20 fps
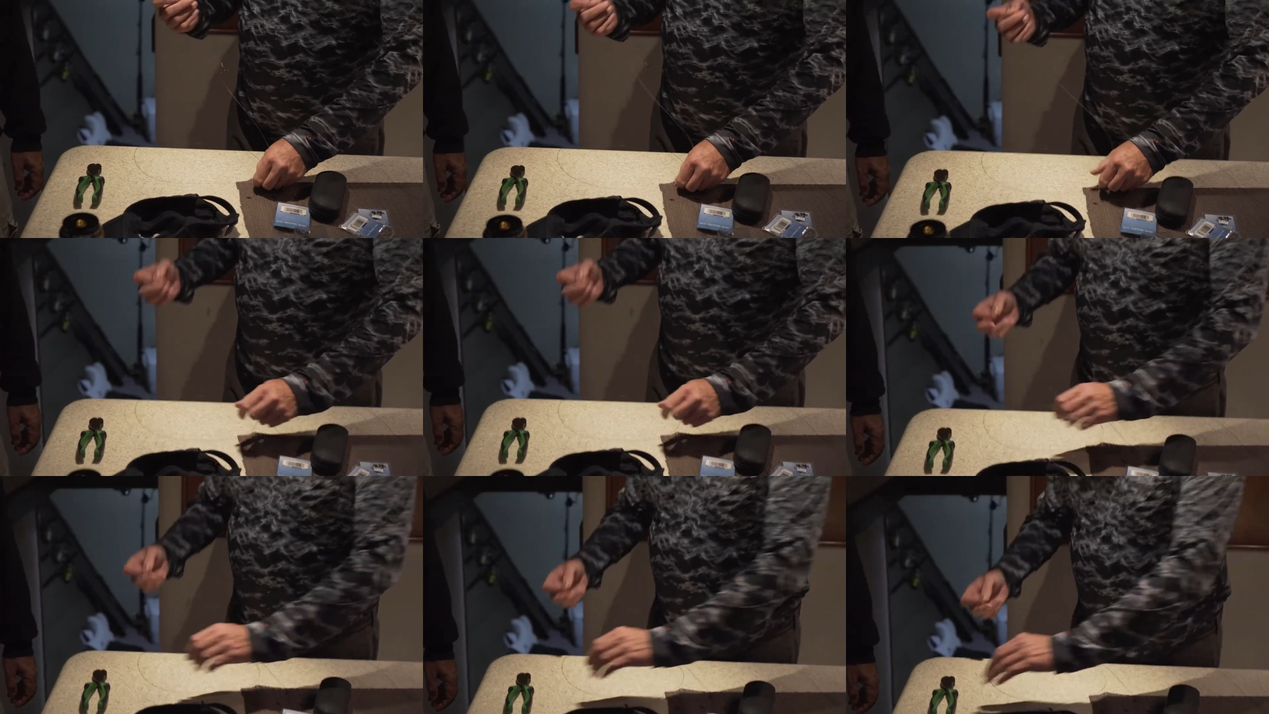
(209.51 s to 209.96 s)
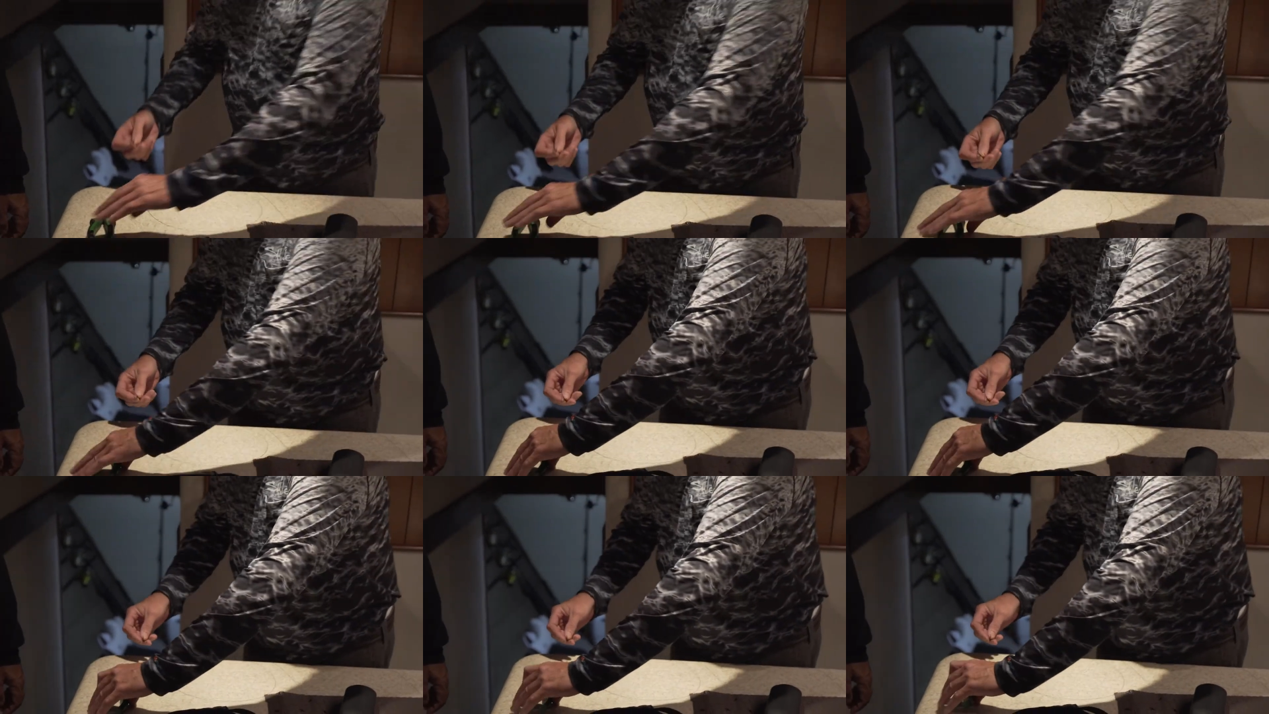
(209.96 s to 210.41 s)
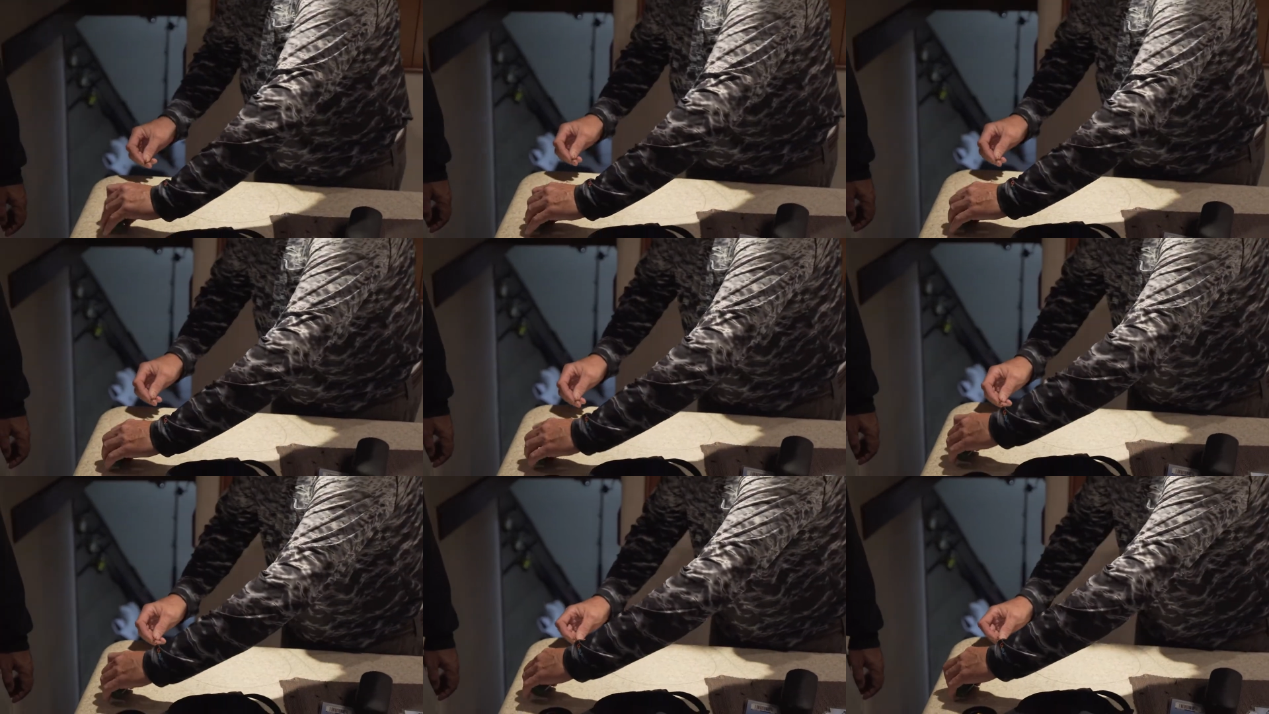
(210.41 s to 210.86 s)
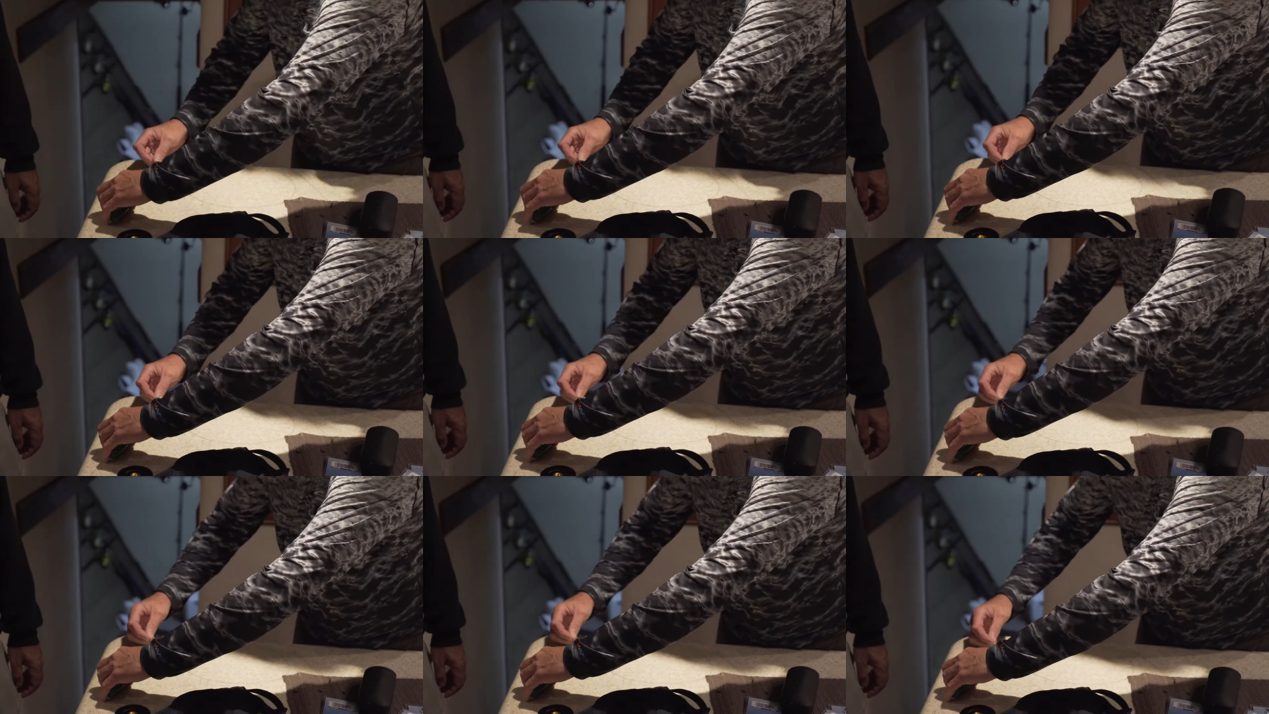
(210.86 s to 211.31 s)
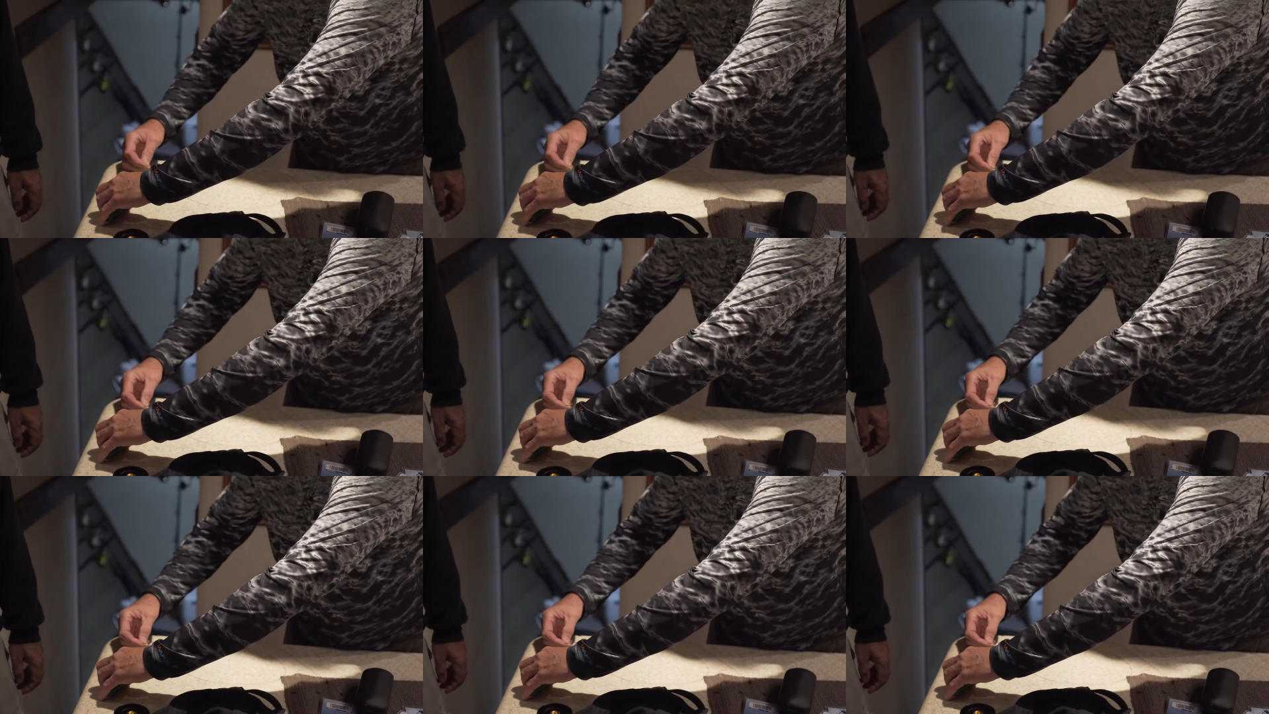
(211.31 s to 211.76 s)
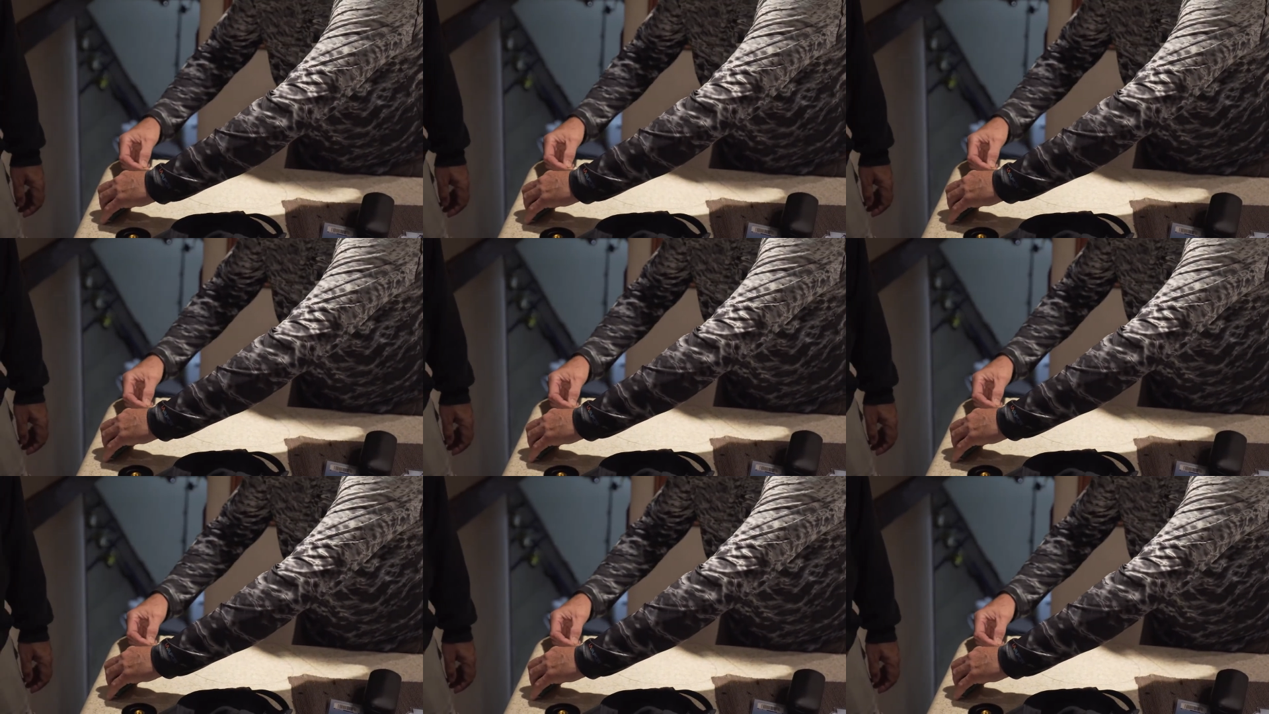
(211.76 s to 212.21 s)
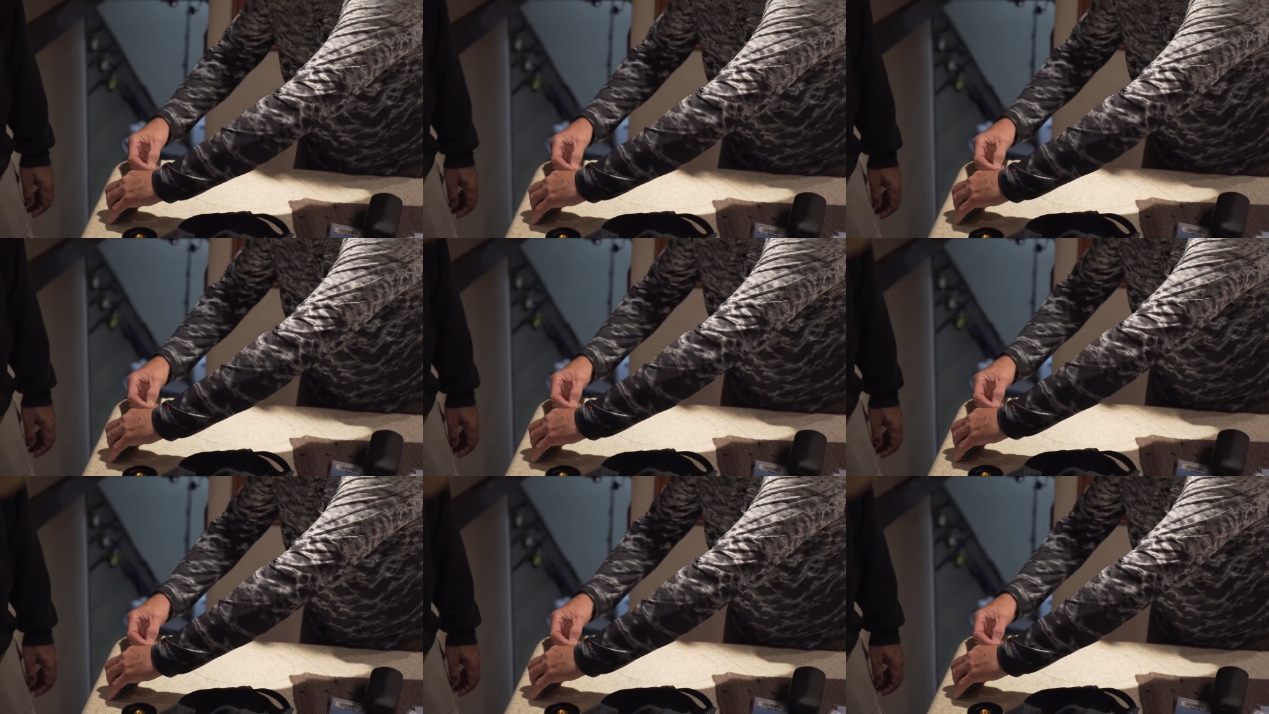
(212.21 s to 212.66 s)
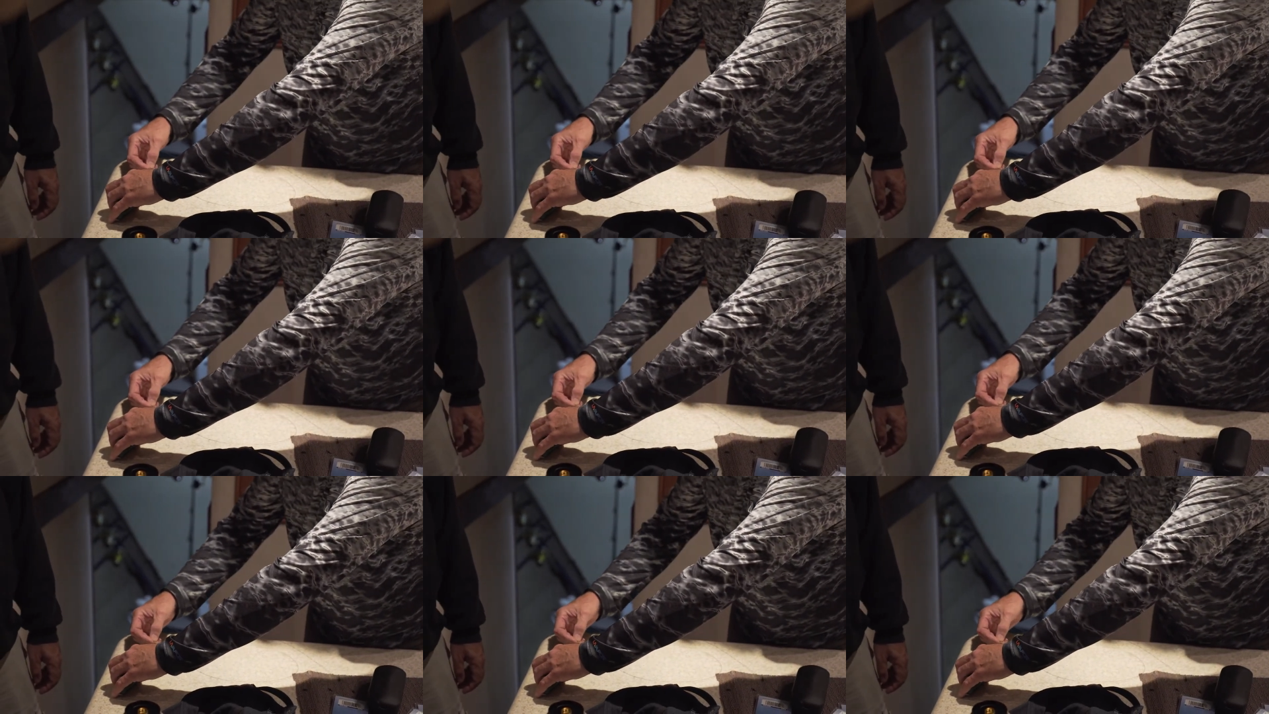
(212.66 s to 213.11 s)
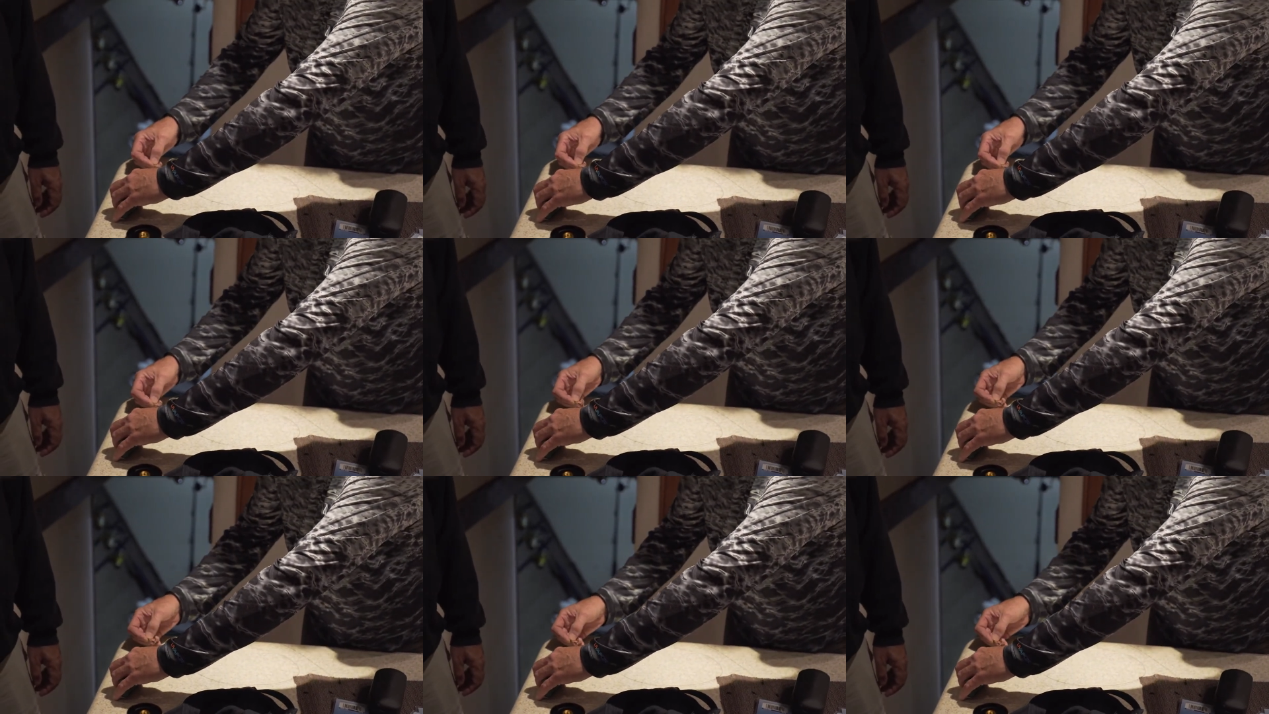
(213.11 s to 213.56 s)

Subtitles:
[unreadable: no face in view]